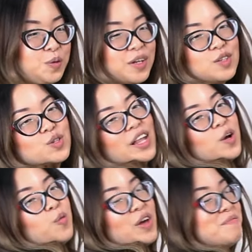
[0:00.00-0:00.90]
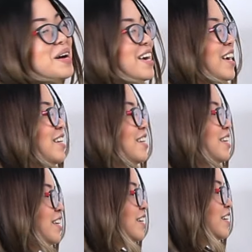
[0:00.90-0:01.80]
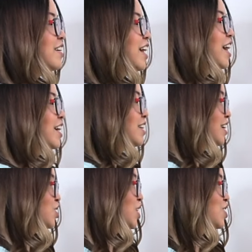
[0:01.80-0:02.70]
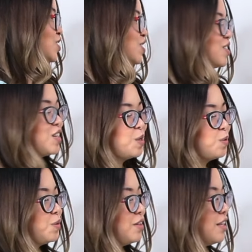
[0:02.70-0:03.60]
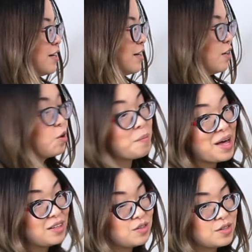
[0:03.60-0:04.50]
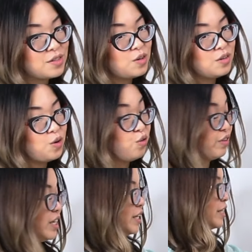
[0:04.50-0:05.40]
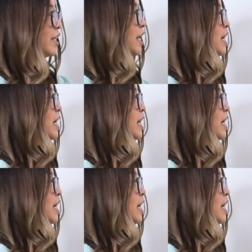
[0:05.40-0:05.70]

do is like wave my hand in here and it changes you know the uh, commands over here.